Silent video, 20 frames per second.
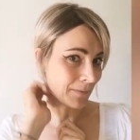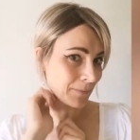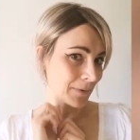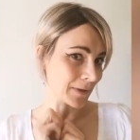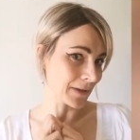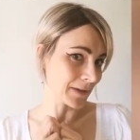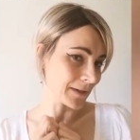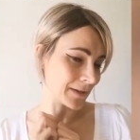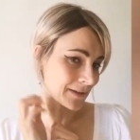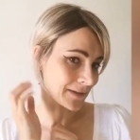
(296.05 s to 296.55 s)

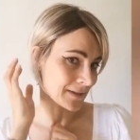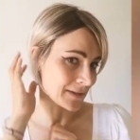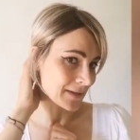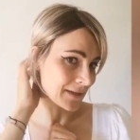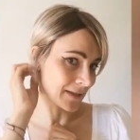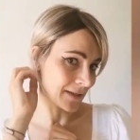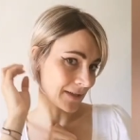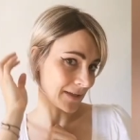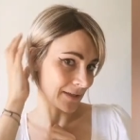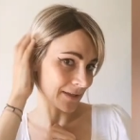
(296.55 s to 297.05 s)
because it
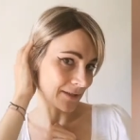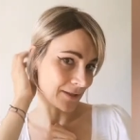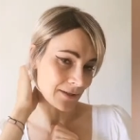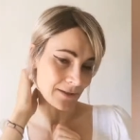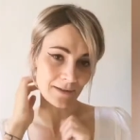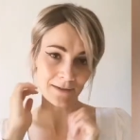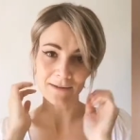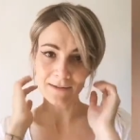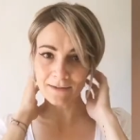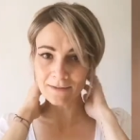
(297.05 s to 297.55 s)
is
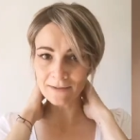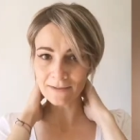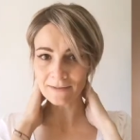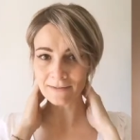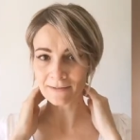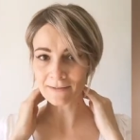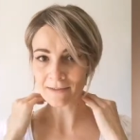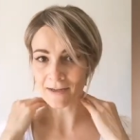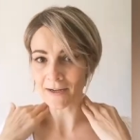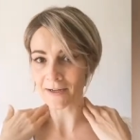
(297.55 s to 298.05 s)

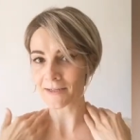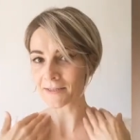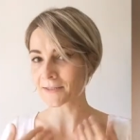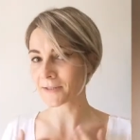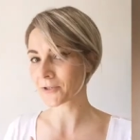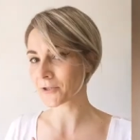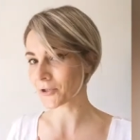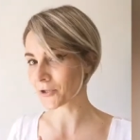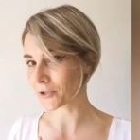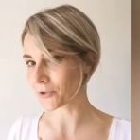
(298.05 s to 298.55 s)
nice
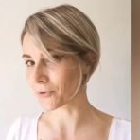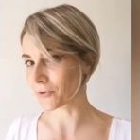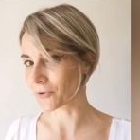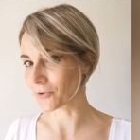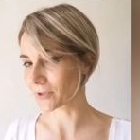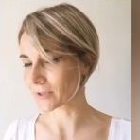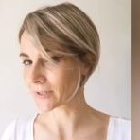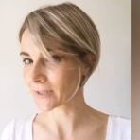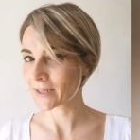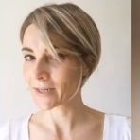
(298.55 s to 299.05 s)
and
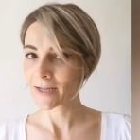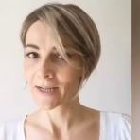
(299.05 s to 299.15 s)
short,